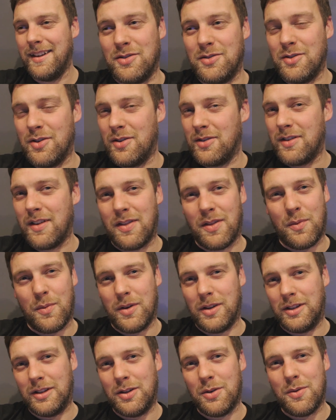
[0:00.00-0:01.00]
Don't think they
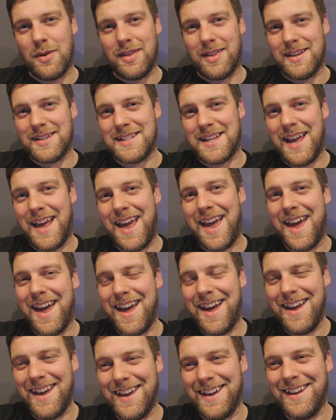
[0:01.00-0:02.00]
will do when they see
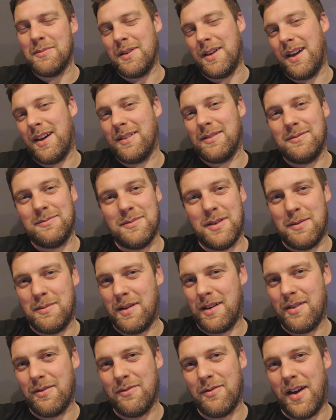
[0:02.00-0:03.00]
it, but yeah, maybe
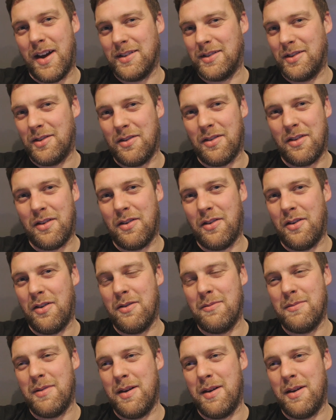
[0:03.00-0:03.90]
you can find another home.